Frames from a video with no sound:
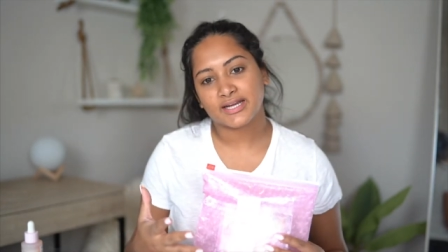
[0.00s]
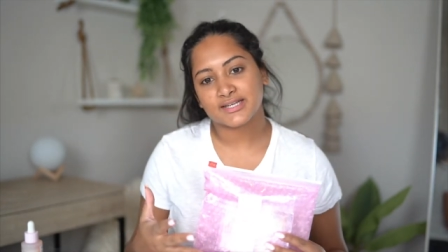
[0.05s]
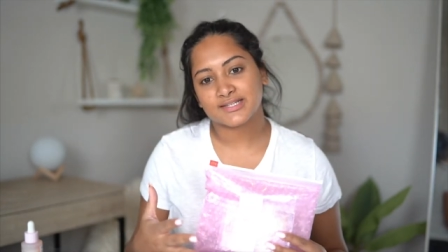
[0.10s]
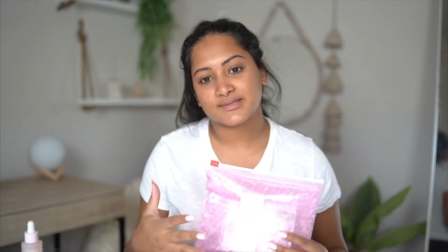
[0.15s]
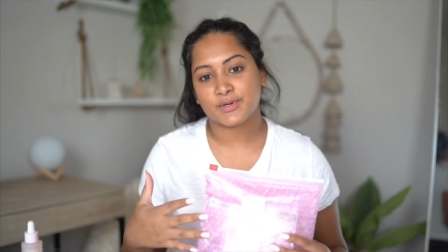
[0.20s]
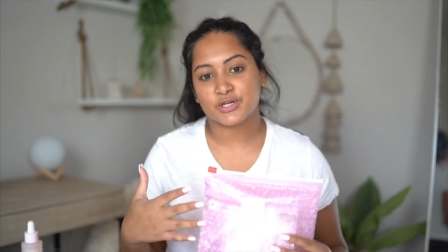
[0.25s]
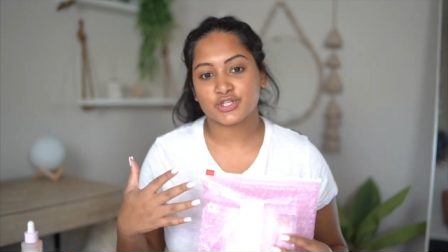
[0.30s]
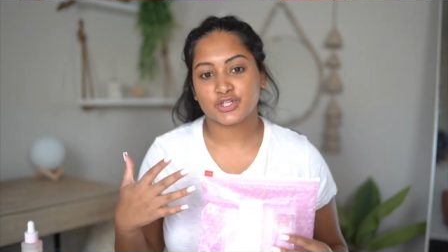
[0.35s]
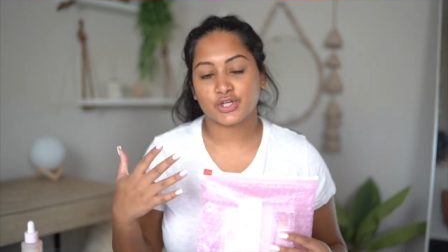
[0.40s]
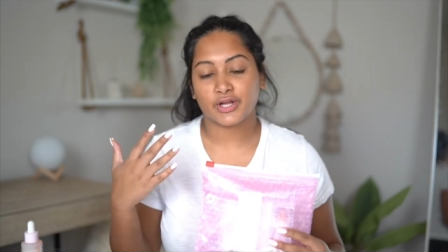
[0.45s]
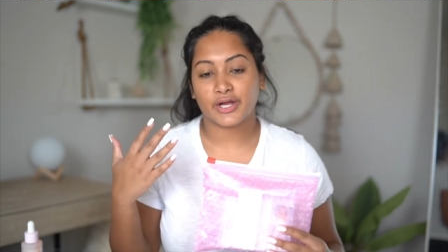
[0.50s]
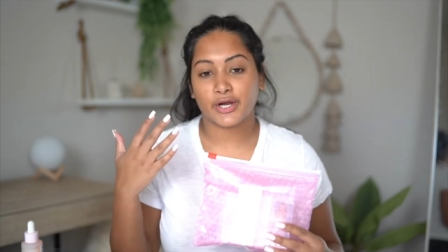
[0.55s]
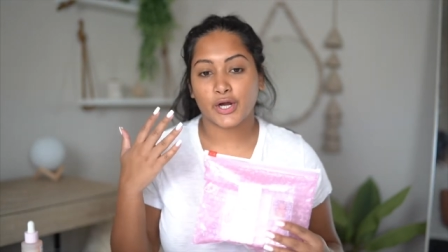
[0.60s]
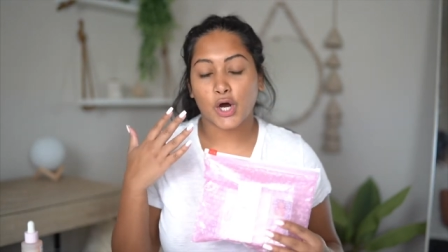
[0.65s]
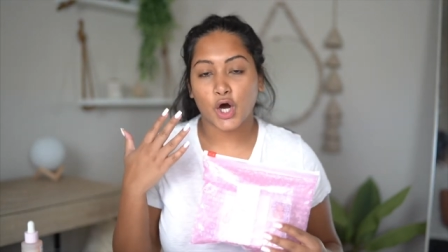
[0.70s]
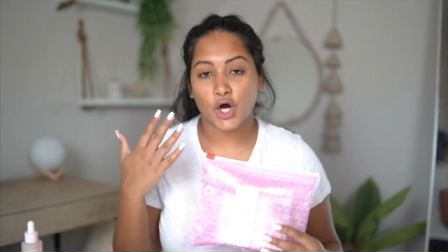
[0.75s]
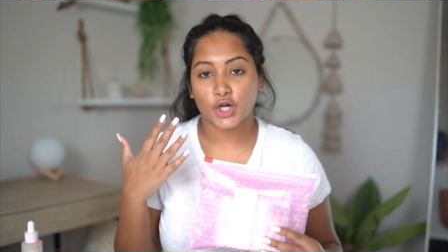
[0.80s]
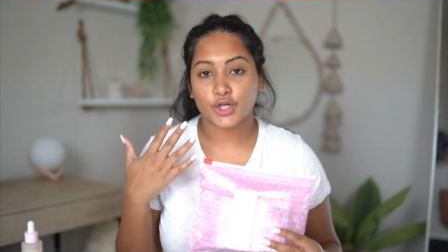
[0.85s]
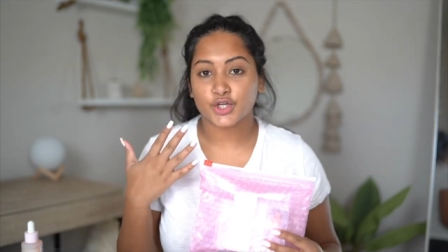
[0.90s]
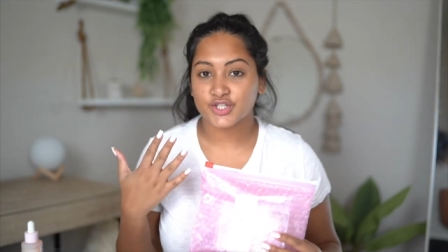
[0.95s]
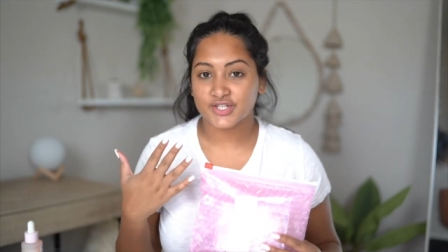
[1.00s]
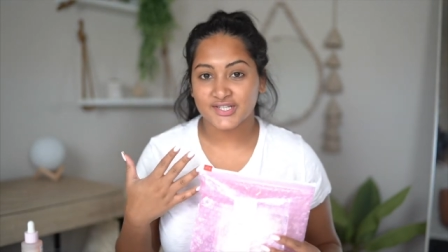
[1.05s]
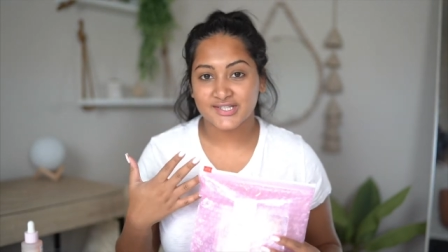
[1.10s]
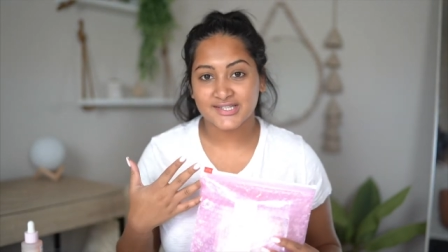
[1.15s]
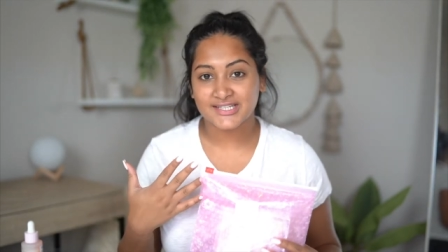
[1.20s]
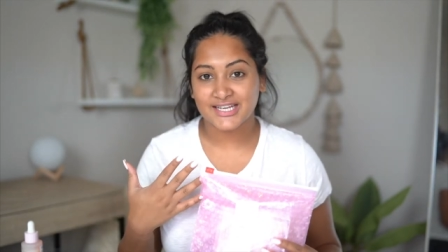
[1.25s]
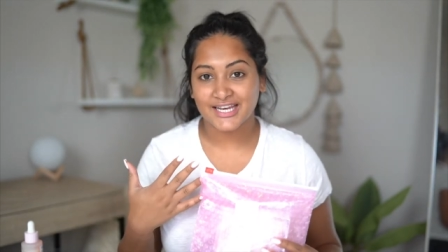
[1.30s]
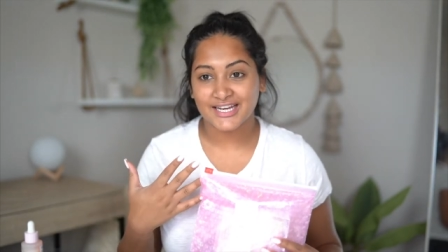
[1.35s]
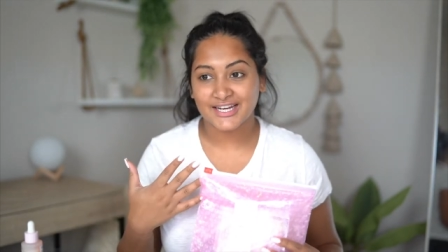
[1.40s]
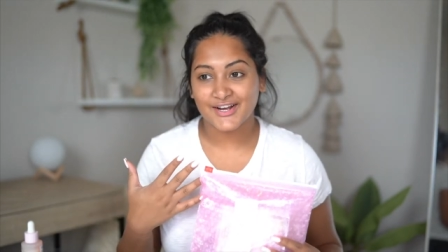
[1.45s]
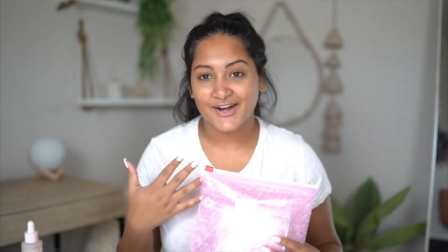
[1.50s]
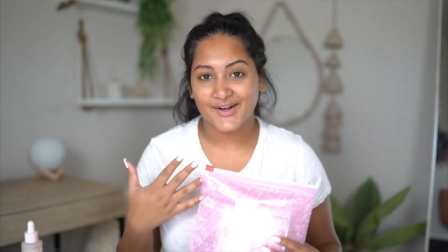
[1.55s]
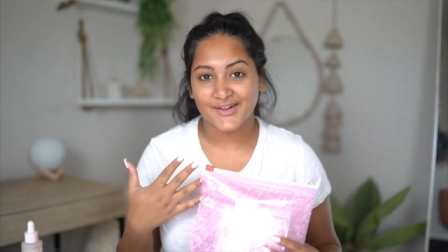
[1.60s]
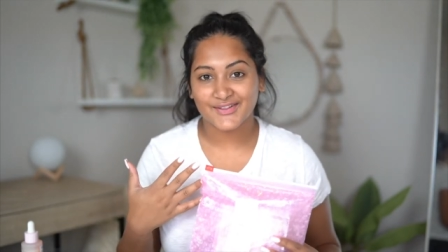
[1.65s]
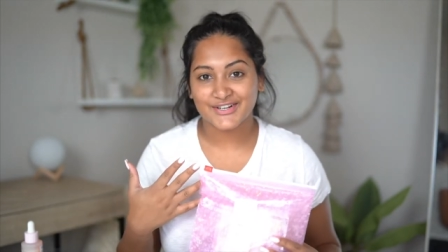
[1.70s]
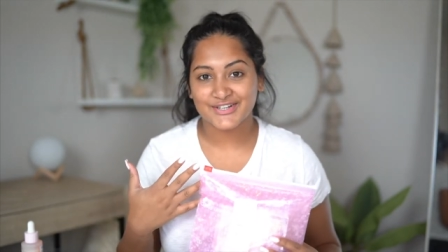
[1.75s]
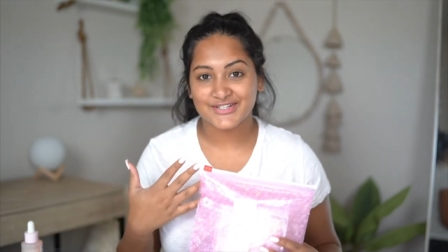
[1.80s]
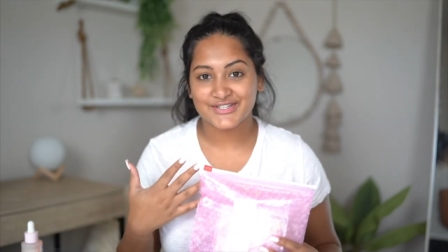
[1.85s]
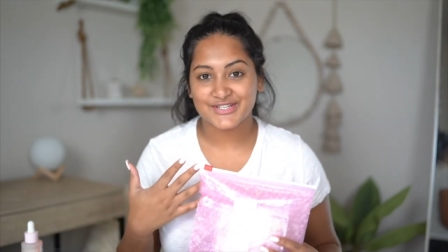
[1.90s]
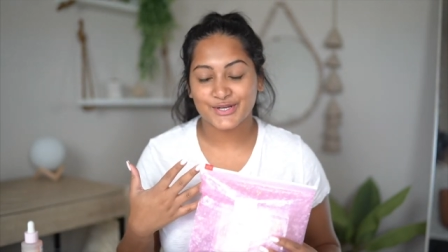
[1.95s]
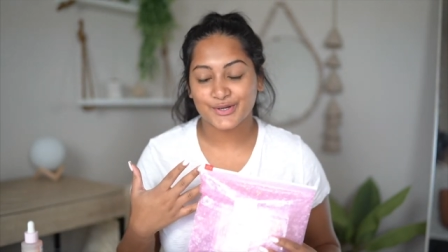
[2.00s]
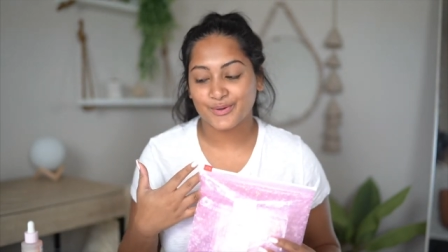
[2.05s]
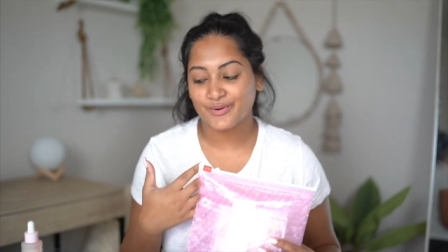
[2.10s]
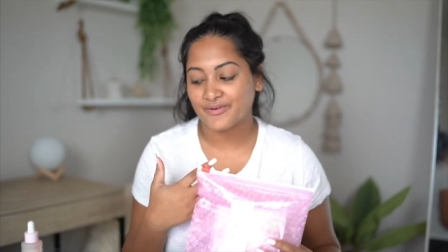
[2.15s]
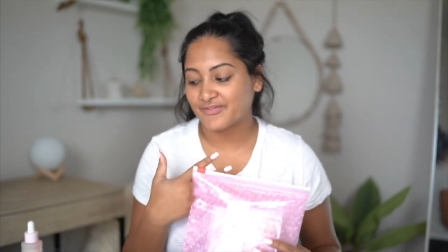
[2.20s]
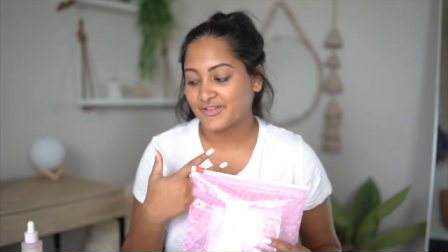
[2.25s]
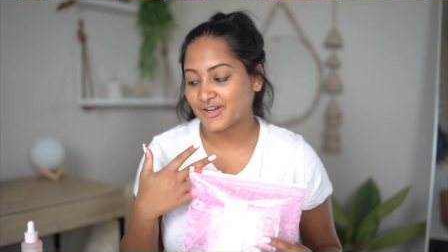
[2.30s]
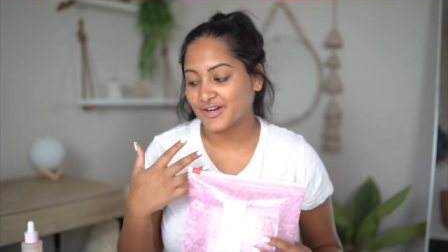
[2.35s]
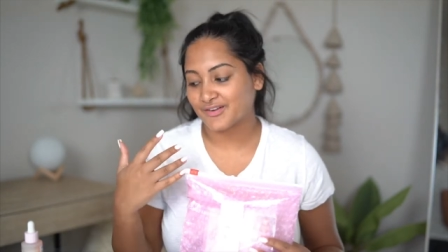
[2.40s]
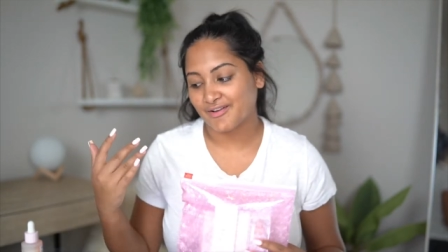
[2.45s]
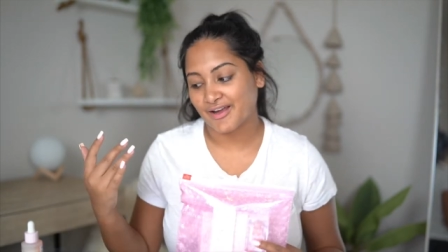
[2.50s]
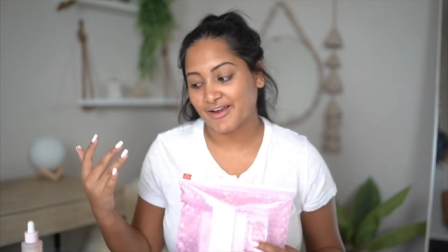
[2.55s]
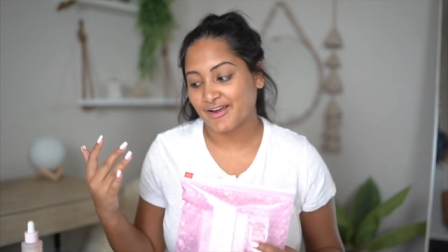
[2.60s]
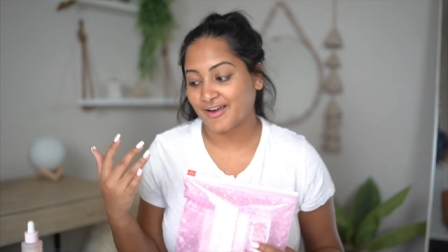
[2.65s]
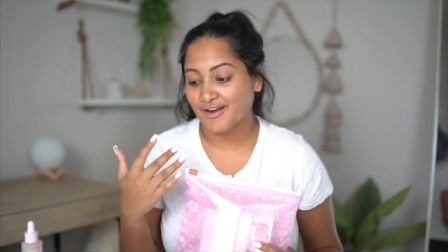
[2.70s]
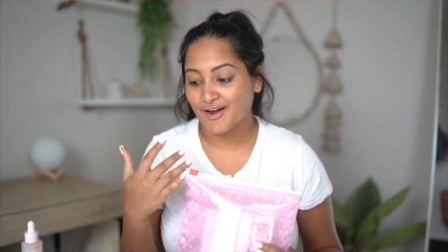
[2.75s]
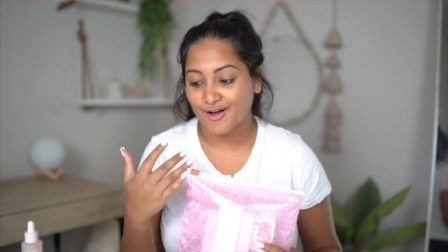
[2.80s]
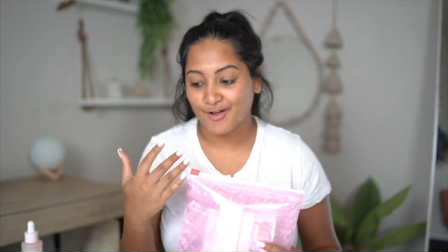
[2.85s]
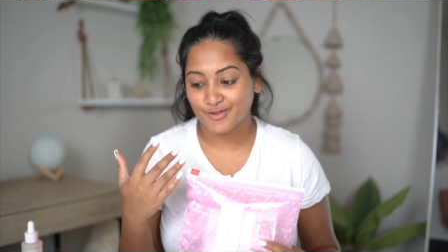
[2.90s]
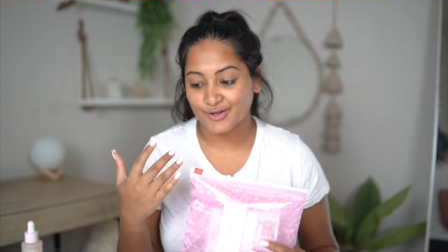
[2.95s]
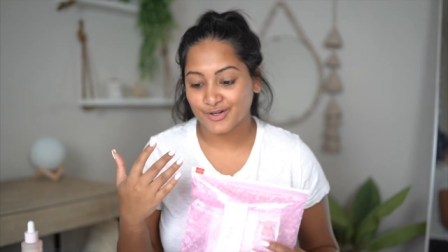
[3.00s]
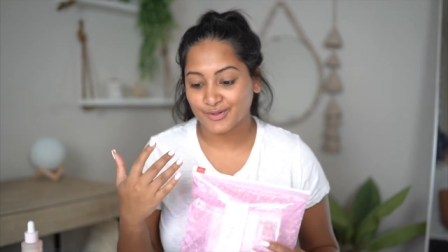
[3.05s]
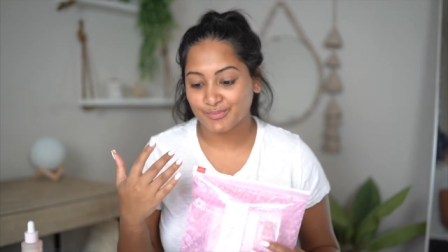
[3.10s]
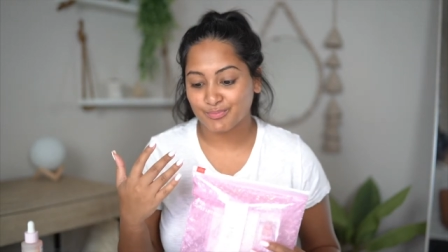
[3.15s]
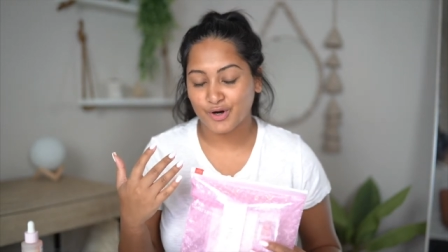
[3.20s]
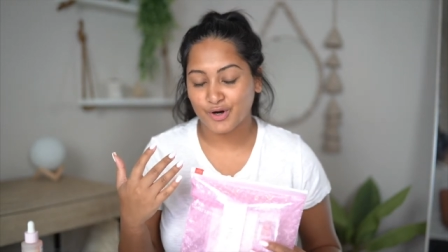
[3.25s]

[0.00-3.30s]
especially like on your skin color too, if they're like a colored